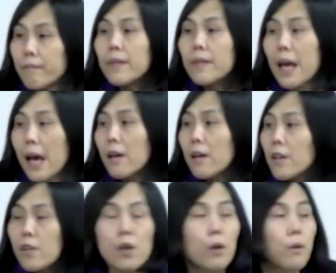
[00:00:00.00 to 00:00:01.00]
Yeah.
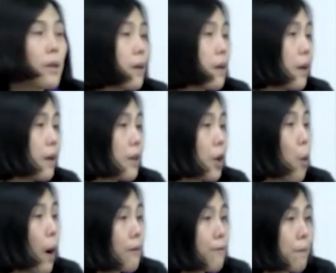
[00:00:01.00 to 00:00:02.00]
So the uh, the
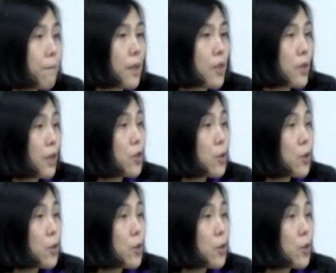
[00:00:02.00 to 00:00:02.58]
one from the St.